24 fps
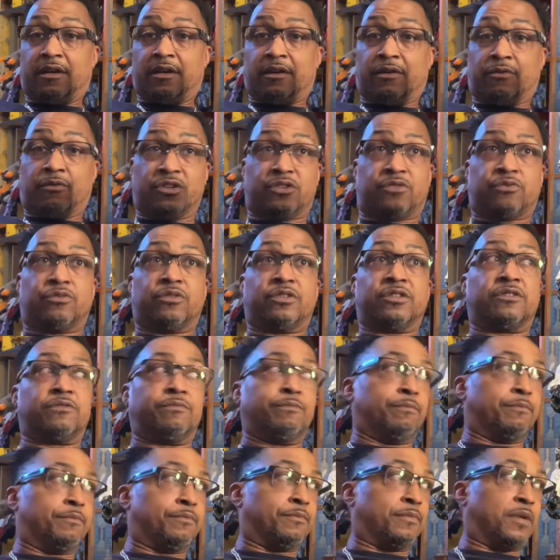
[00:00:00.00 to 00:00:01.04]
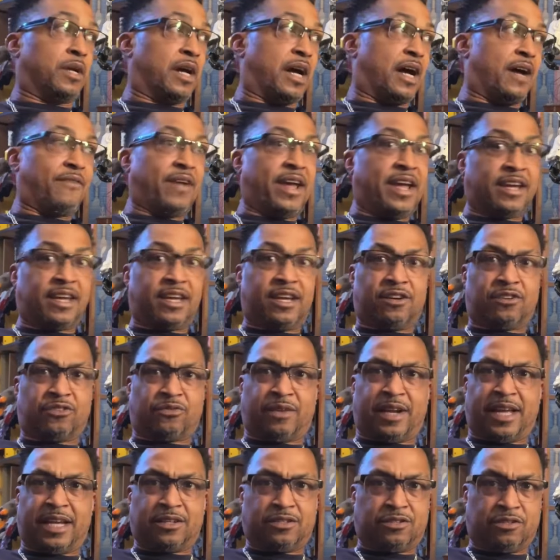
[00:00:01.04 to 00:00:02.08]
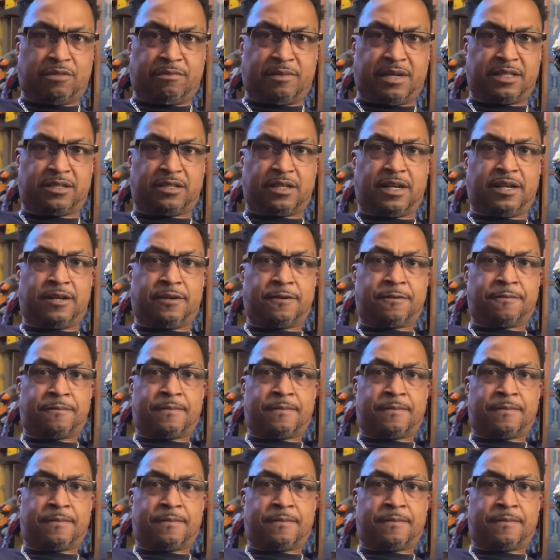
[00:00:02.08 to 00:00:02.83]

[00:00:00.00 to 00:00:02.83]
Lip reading: which was, I've had Gears for like 2 months now.